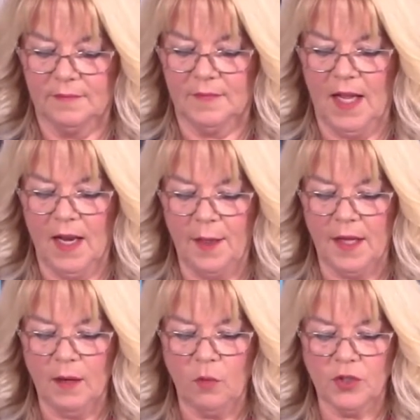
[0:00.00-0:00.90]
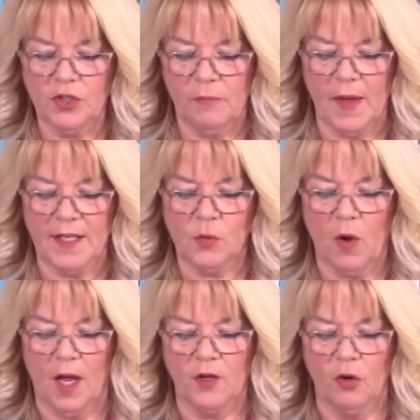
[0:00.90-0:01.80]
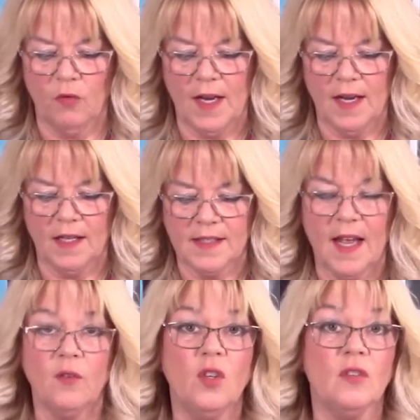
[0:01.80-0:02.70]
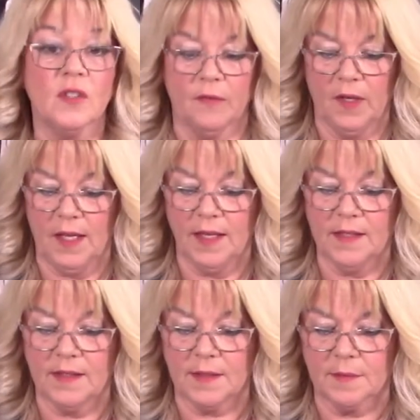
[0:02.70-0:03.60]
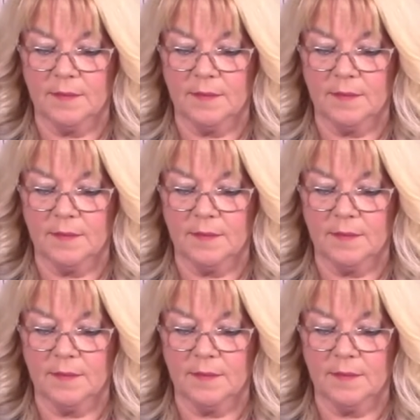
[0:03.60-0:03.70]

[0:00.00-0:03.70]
And I think once you've made one, you'll realise how useful it is.